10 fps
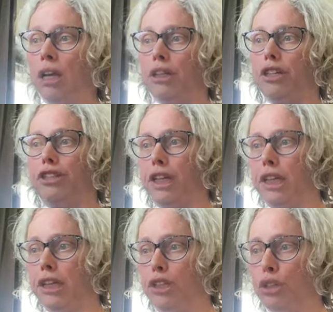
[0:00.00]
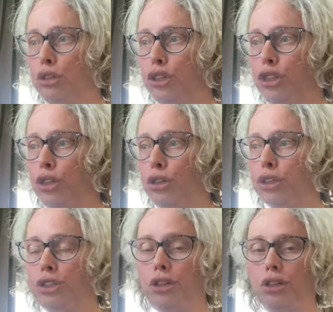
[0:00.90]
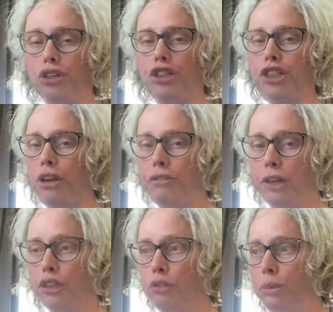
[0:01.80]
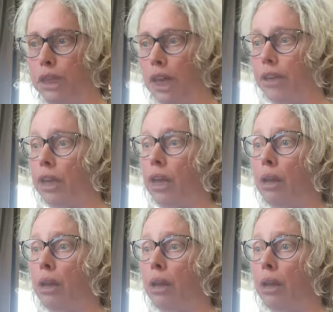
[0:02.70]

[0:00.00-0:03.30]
the things you shouldn't yourself like to be done.